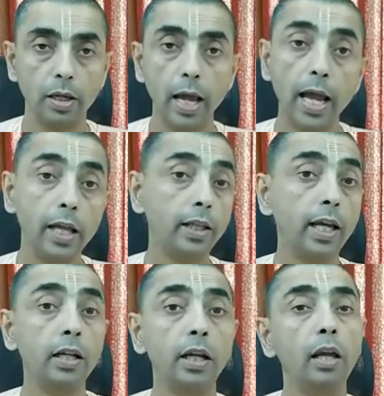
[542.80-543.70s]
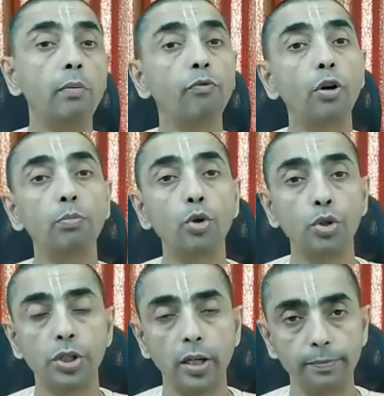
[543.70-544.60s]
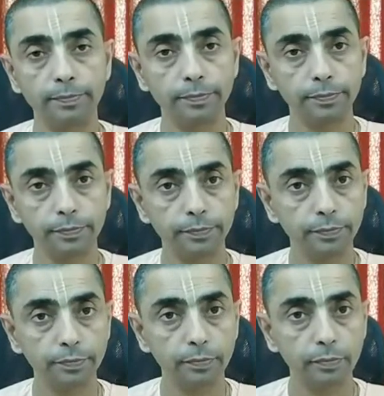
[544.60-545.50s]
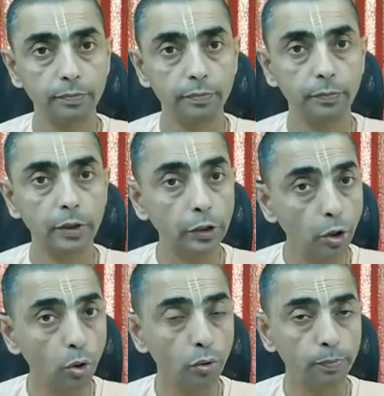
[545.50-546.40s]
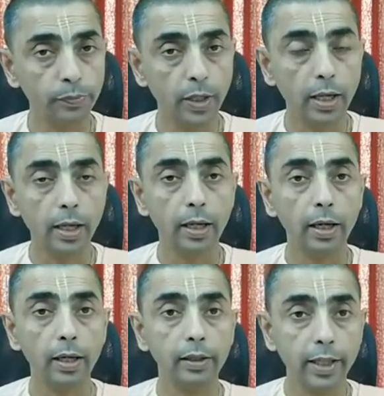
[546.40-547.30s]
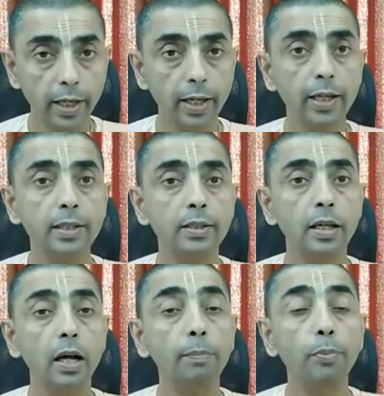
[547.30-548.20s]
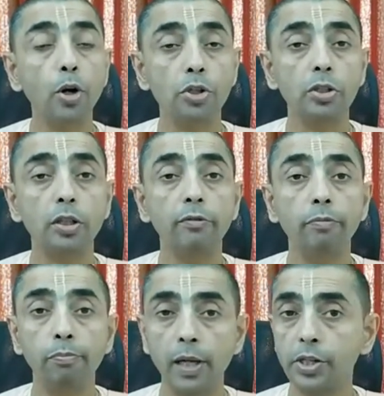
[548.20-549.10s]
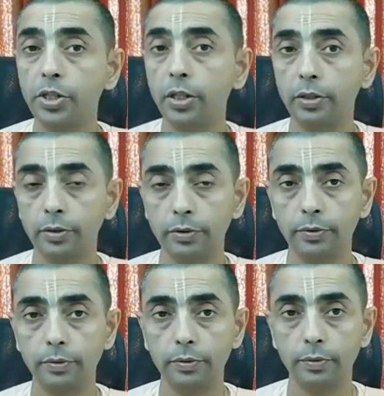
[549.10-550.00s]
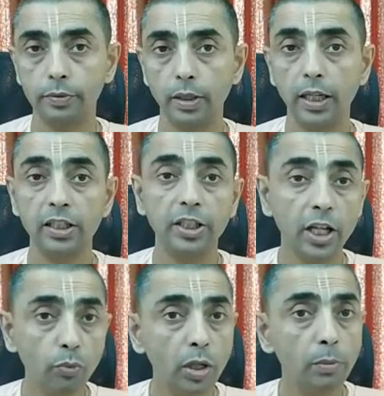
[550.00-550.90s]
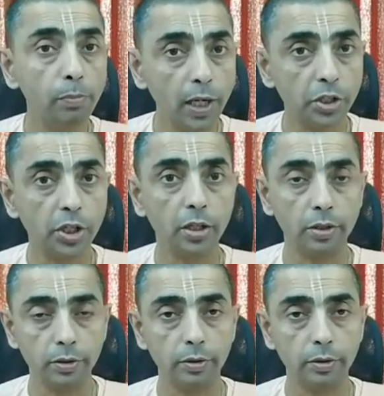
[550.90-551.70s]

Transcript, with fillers: and then aim for moksha. No, there is a positive pleasure, a genuine pleasure,